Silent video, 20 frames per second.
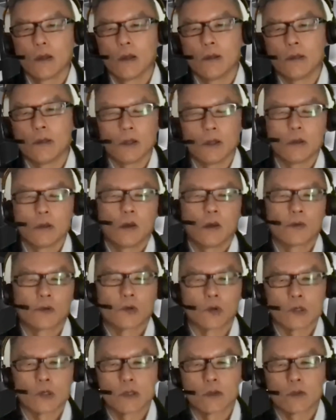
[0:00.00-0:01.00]
And then, of
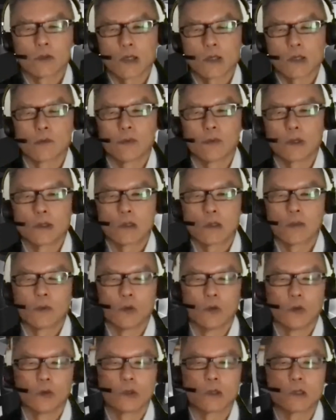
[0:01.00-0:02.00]
course, the rest of it,
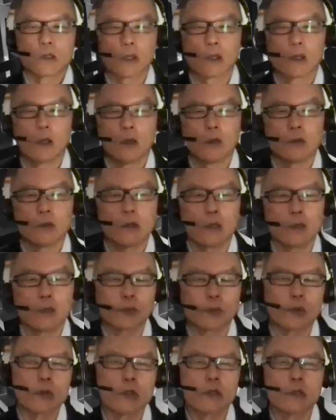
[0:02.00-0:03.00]
if you want to check out, that
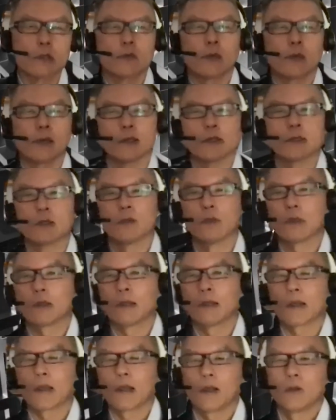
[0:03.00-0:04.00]
process is very
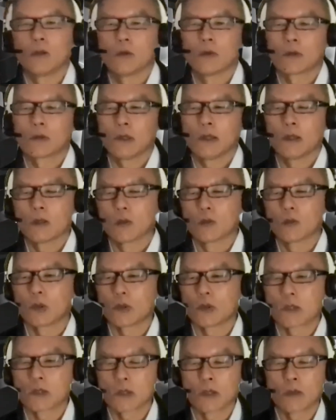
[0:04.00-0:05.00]
similar like any other
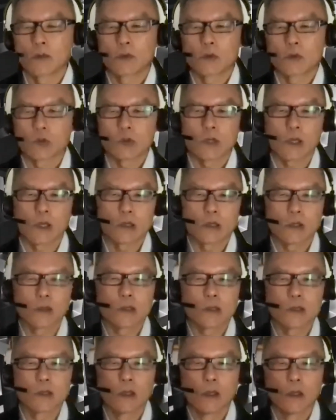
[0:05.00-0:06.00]
e-commerce type of
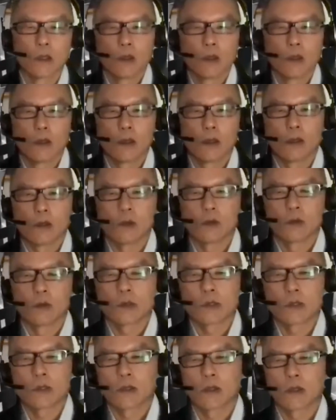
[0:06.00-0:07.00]
transactions. You
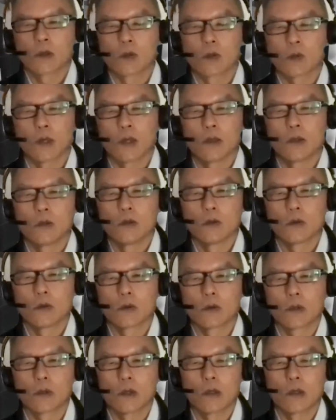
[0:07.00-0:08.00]
just create
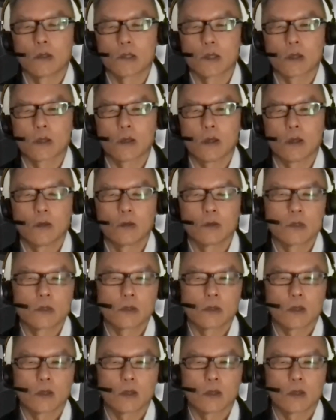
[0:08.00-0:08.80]
your checkout.